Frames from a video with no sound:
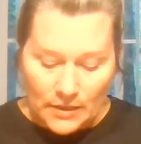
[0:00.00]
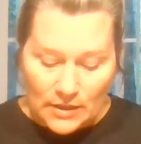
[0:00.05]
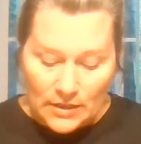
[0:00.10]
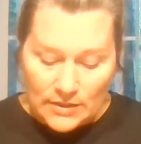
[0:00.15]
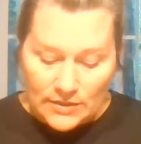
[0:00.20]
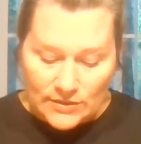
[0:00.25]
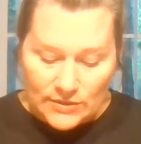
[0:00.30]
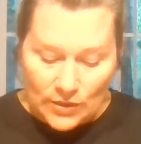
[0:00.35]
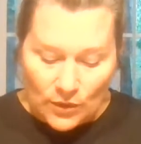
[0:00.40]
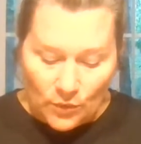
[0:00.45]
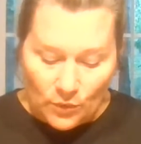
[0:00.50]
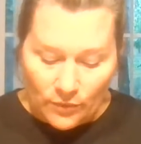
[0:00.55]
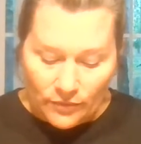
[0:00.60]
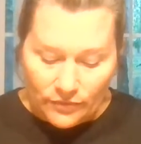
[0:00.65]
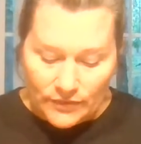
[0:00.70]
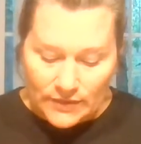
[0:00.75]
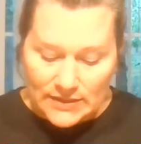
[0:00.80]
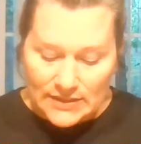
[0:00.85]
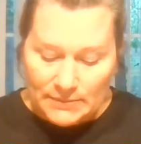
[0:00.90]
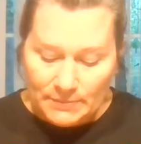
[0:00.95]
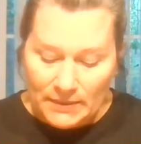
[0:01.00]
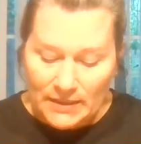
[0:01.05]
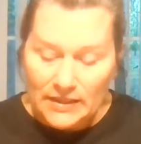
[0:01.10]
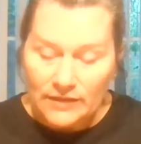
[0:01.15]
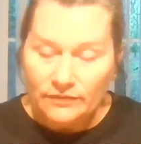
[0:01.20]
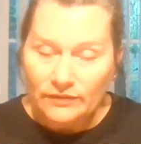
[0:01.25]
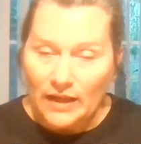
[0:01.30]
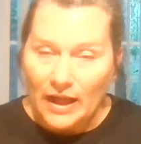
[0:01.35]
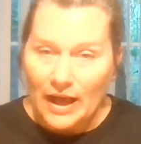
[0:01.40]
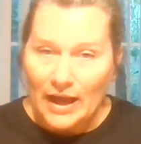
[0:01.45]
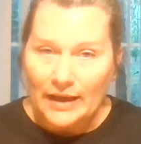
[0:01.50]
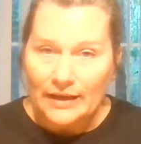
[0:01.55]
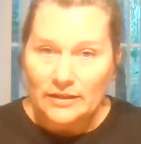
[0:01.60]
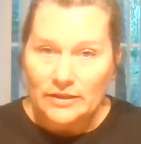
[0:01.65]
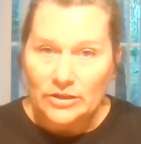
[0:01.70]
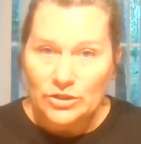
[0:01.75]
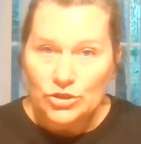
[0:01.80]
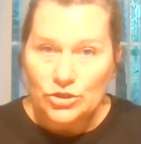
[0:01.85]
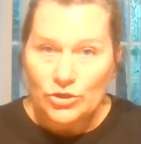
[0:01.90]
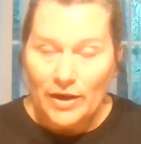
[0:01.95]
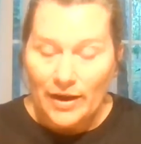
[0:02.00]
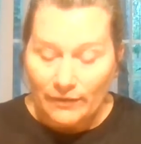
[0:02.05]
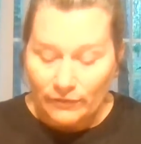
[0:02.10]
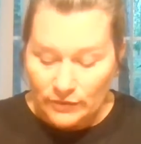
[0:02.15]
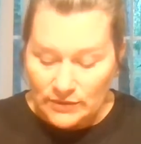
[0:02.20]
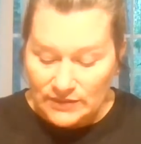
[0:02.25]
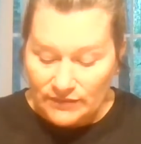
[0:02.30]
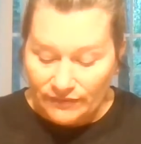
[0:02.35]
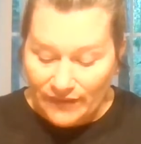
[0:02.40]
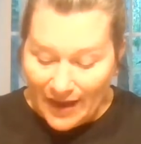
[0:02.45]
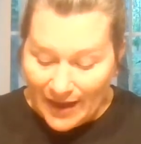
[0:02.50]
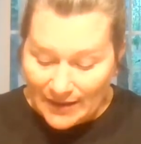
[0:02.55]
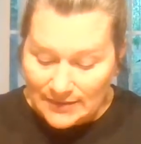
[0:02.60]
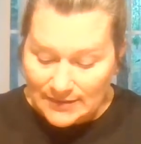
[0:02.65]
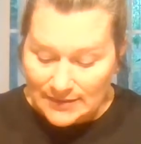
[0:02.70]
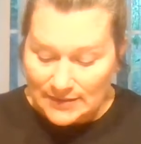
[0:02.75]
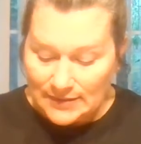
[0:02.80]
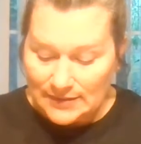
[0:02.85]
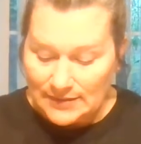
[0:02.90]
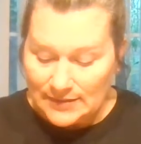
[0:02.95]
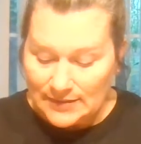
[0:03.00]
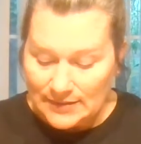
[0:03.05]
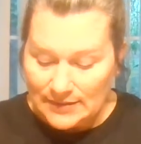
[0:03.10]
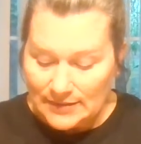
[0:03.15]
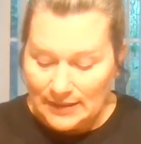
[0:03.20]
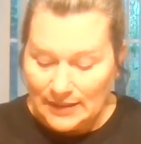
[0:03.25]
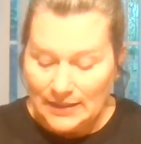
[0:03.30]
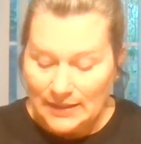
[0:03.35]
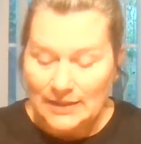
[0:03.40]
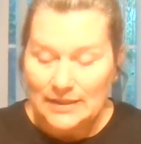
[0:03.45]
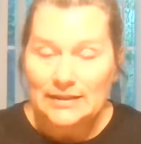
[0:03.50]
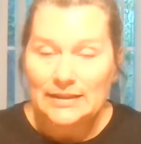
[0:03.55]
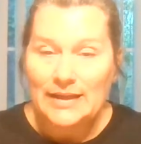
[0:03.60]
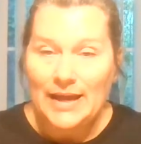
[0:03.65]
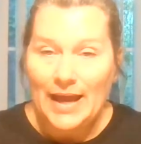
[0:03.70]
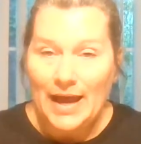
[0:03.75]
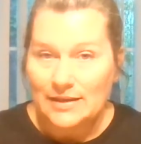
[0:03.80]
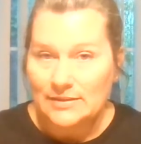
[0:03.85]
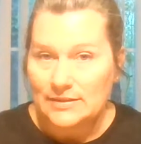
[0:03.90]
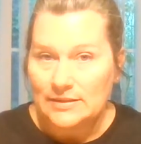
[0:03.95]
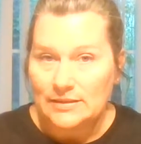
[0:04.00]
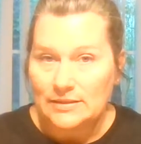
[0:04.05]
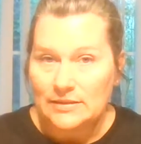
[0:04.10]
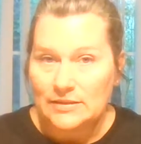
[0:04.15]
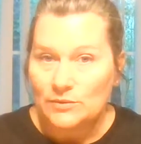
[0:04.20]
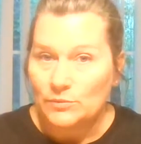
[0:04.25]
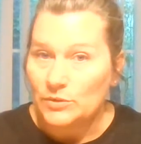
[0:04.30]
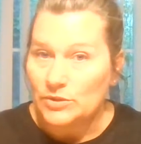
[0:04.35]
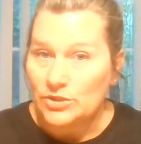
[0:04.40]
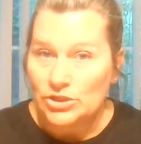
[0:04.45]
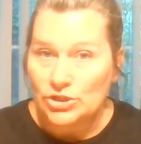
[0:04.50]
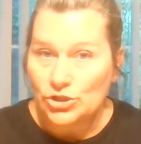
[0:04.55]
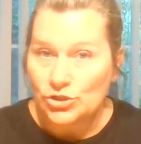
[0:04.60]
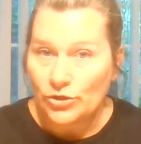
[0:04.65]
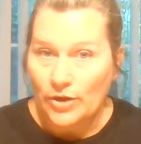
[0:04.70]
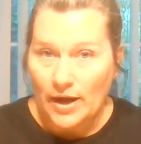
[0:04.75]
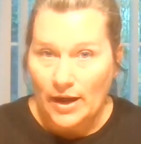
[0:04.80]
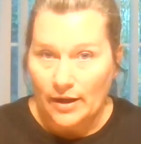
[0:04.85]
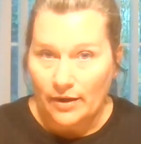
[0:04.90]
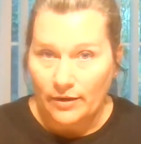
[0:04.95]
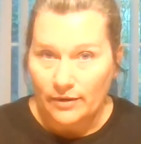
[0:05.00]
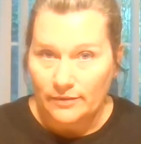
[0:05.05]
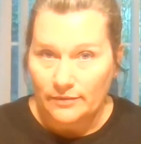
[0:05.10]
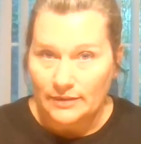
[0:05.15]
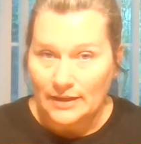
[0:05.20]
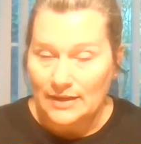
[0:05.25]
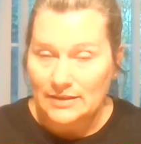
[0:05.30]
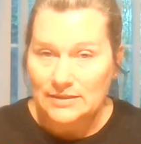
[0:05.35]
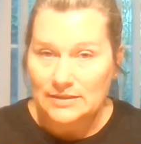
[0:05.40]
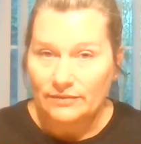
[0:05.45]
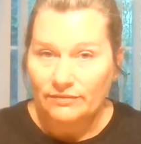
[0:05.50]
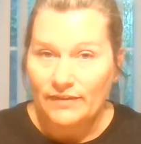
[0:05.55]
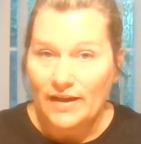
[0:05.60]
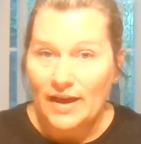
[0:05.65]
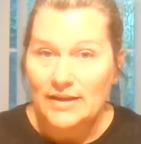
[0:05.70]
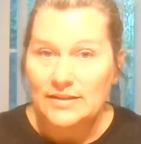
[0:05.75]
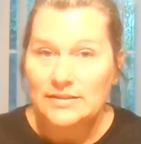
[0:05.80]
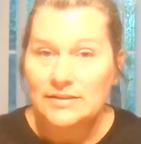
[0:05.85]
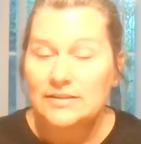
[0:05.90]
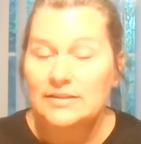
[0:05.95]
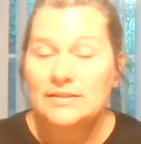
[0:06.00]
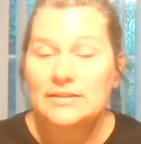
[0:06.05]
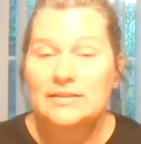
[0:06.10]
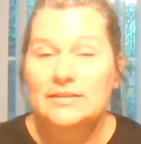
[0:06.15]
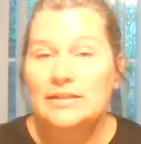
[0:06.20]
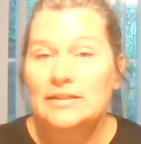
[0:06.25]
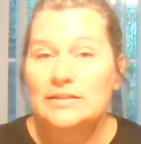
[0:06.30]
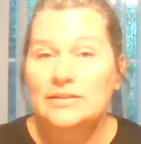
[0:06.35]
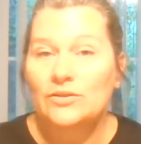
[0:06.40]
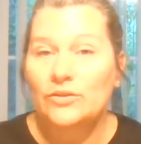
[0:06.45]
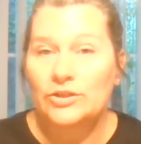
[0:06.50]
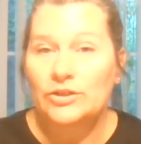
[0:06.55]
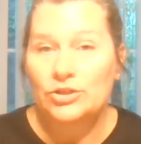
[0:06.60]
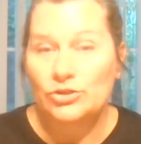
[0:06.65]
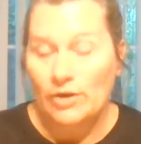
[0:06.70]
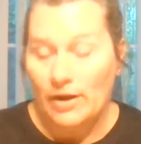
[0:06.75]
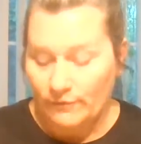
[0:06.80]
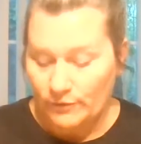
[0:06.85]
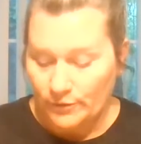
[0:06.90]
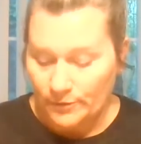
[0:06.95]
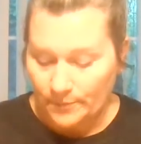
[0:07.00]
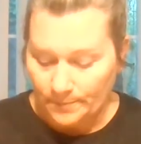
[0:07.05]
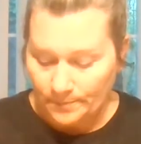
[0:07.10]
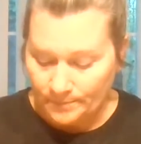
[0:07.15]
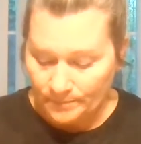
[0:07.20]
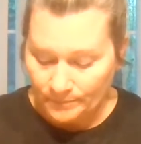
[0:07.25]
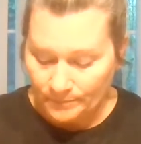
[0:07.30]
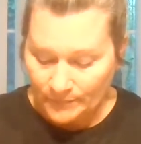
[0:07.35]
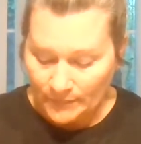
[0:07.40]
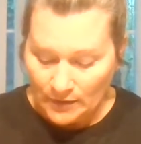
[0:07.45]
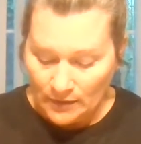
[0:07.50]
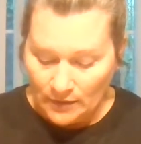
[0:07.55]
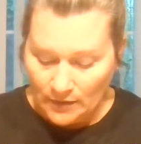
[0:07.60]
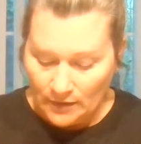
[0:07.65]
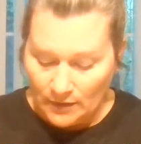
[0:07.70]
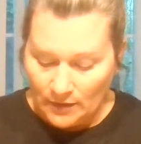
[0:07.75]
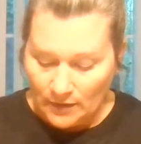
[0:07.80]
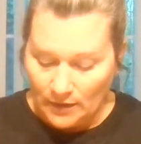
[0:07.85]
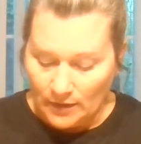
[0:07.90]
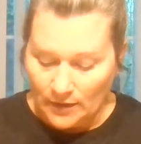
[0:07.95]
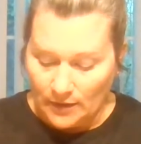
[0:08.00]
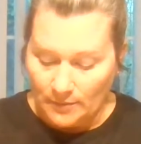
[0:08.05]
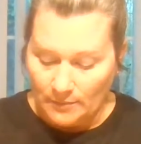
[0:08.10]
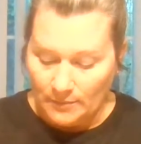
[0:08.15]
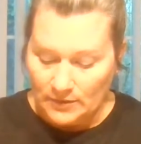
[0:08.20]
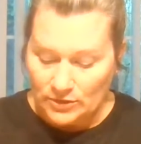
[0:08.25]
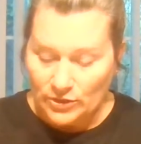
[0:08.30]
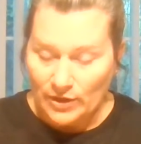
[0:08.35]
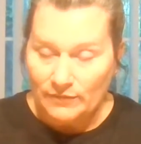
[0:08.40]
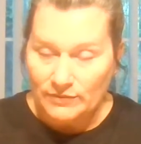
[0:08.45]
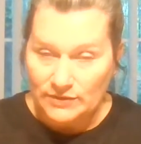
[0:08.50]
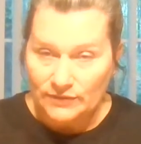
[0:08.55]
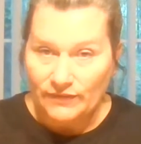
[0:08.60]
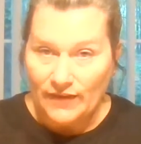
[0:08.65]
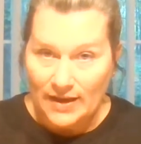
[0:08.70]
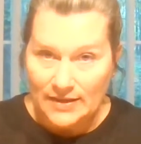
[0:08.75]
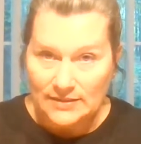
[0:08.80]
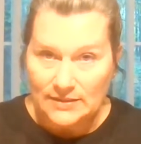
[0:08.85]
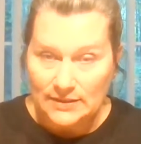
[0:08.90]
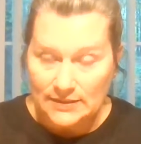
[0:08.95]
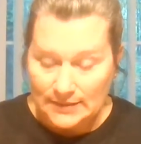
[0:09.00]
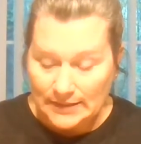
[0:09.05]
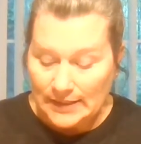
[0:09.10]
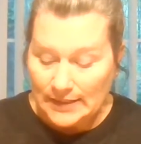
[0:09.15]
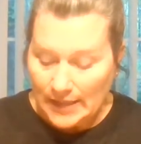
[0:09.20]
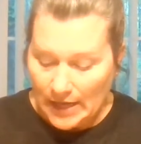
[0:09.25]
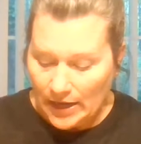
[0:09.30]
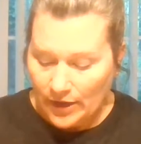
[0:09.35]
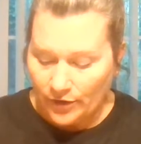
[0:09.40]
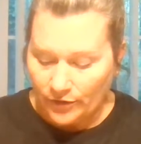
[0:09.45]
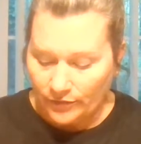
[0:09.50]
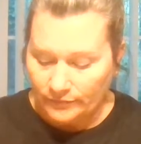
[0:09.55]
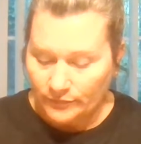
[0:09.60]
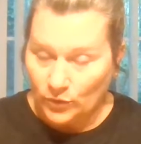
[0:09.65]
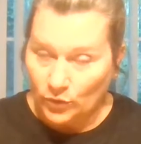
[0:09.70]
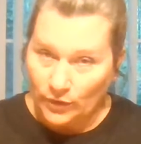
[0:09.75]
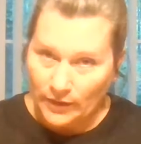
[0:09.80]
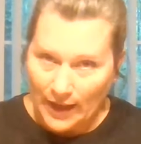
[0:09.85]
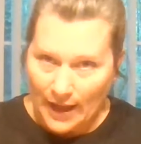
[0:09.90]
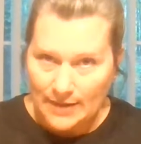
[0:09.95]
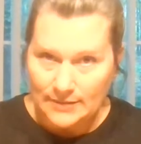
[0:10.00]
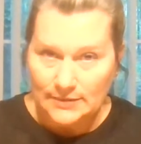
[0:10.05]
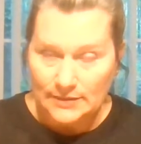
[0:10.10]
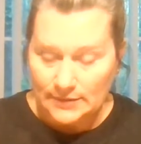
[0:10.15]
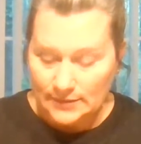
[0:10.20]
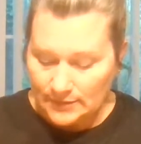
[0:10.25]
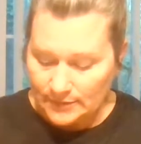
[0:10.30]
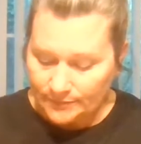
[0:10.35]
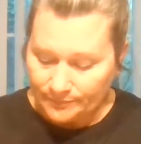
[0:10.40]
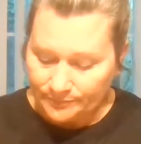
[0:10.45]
So the speed of light travels fastest in gases, which is your air. That's the fastest it's going to travel. It travels the fastest in air or gases.